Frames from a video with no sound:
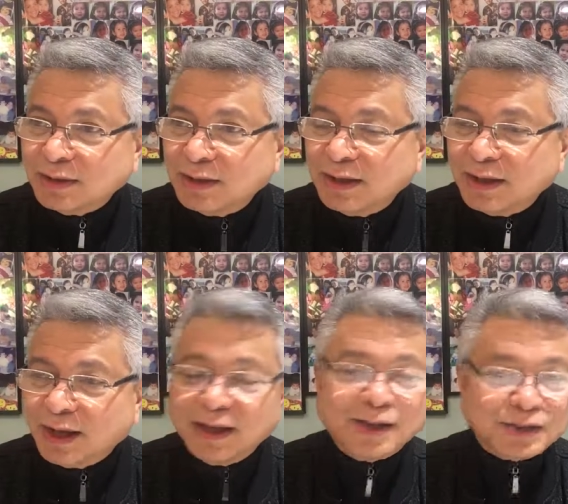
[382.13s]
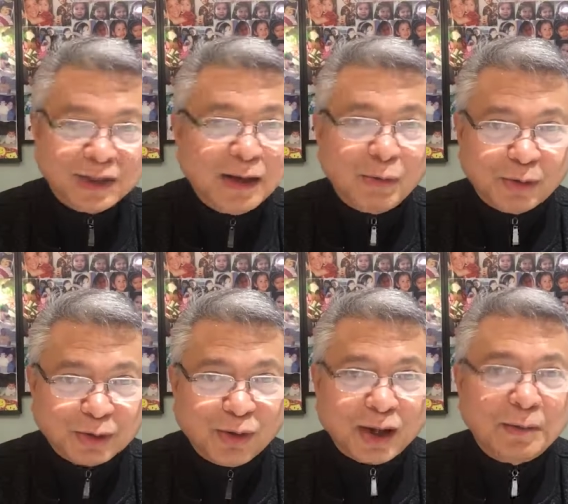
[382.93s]
And yesterday we were
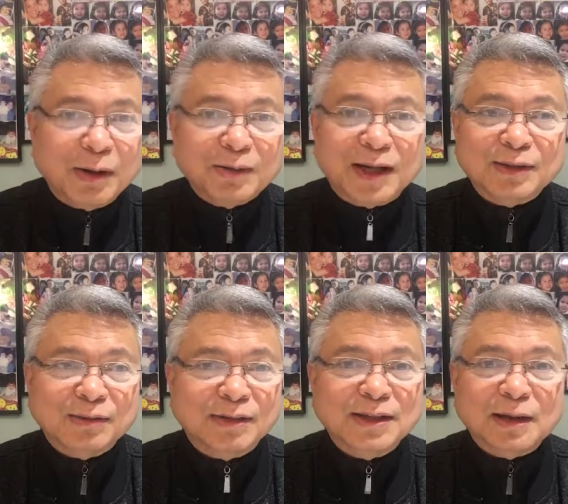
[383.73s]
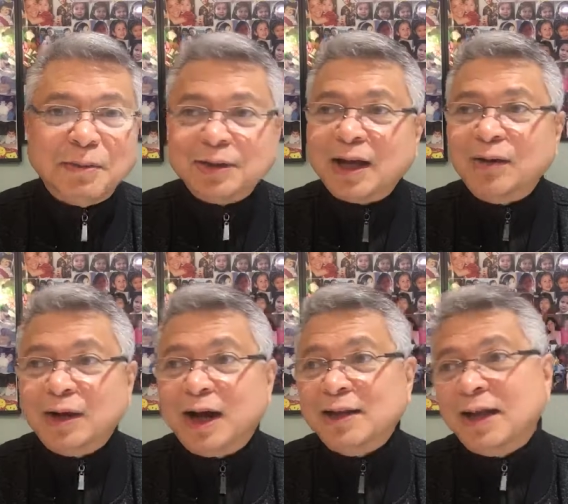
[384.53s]
talking about that already, about how
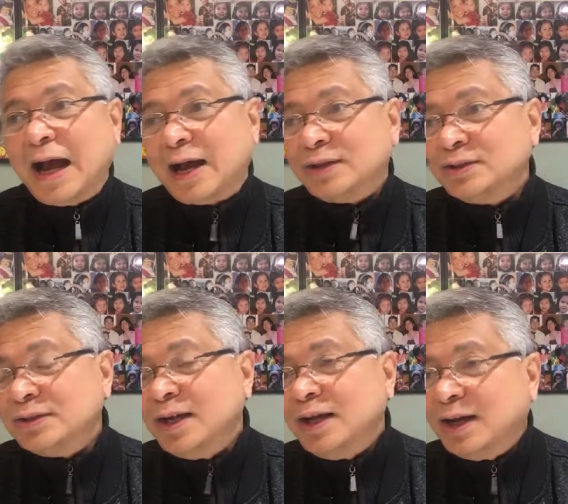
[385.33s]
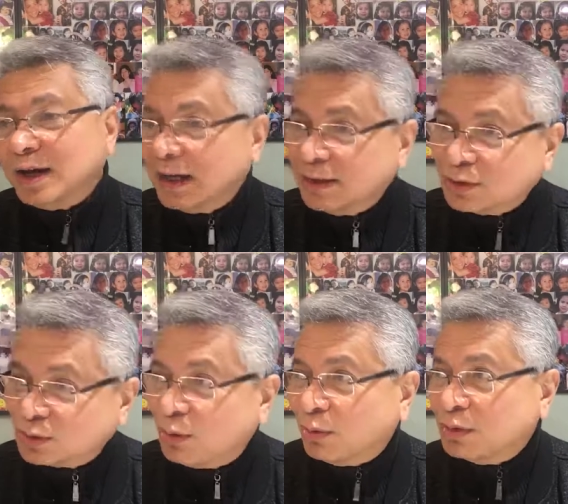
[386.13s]
God acts in
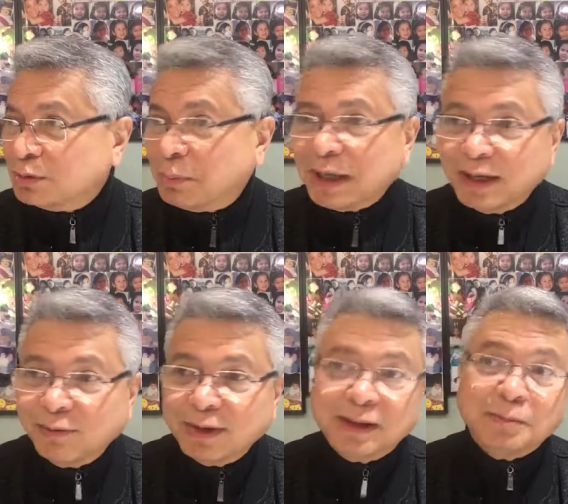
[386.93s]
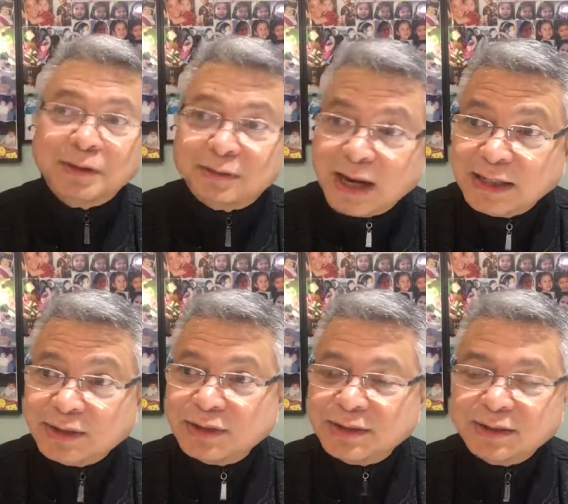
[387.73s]
souls by giving them
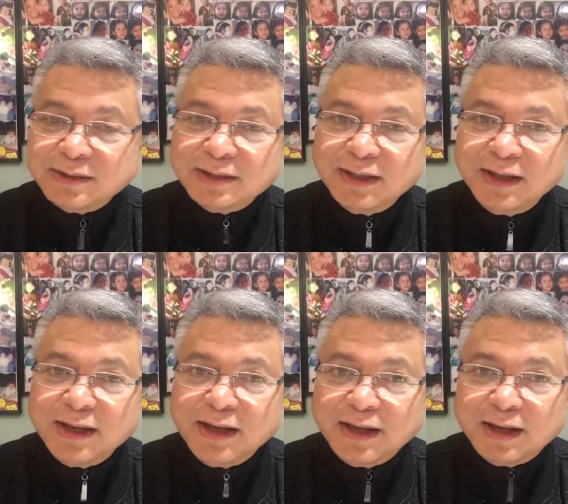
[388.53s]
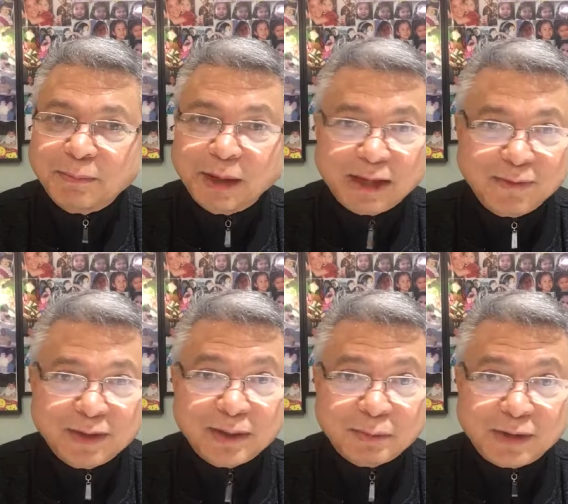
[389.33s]
grace. Okay? Eh? By giving them
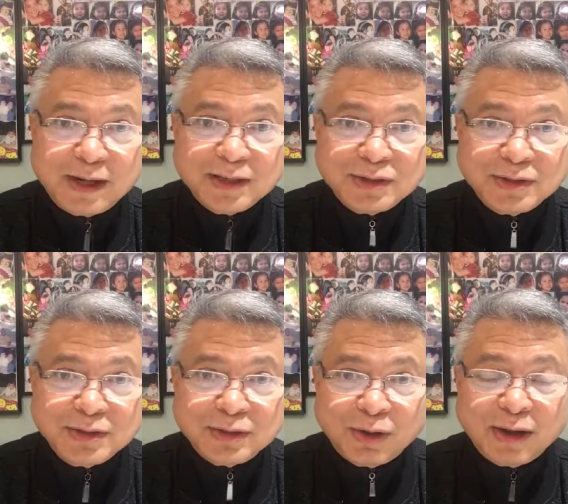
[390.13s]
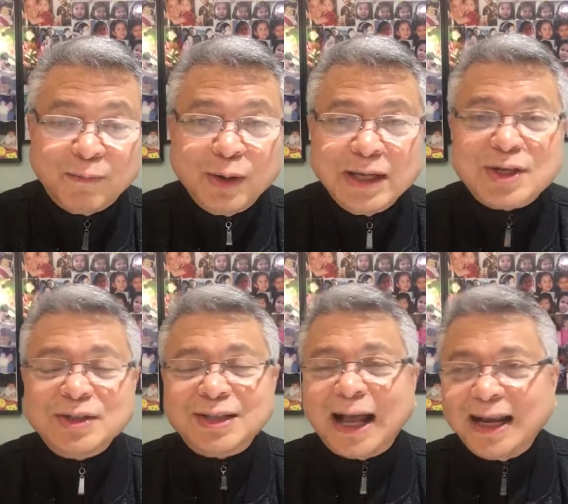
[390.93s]
grace. So if we just
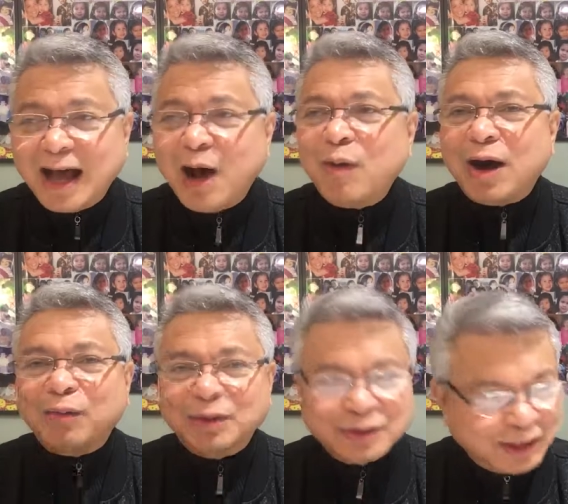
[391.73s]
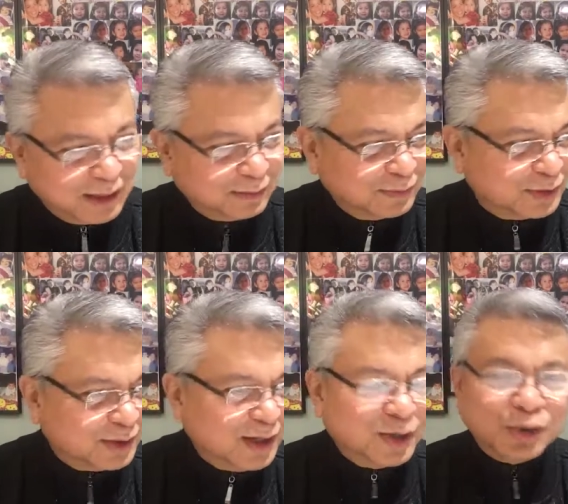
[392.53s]
allow ourselves
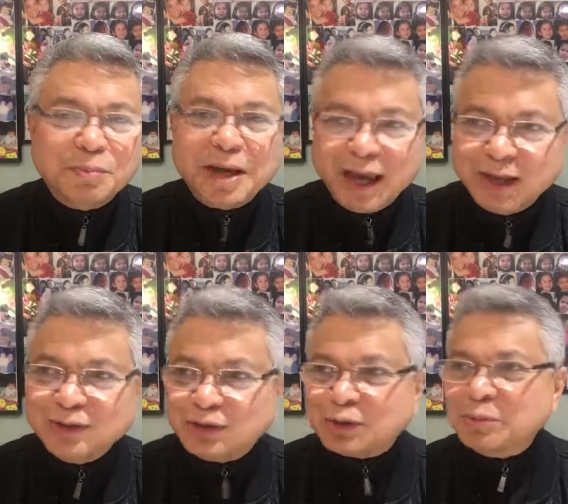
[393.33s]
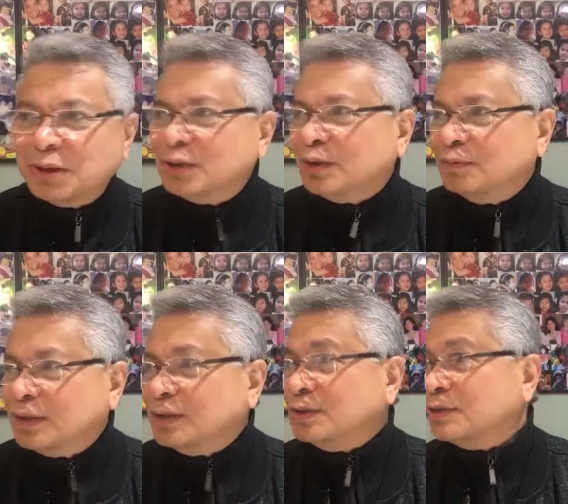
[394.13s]
to be instruments of
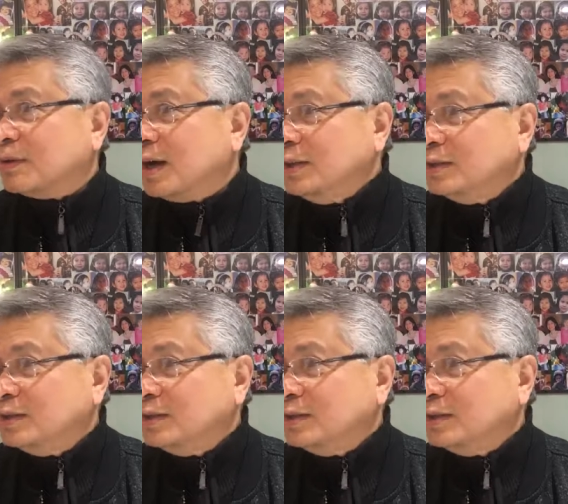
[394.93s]
Jesus Christ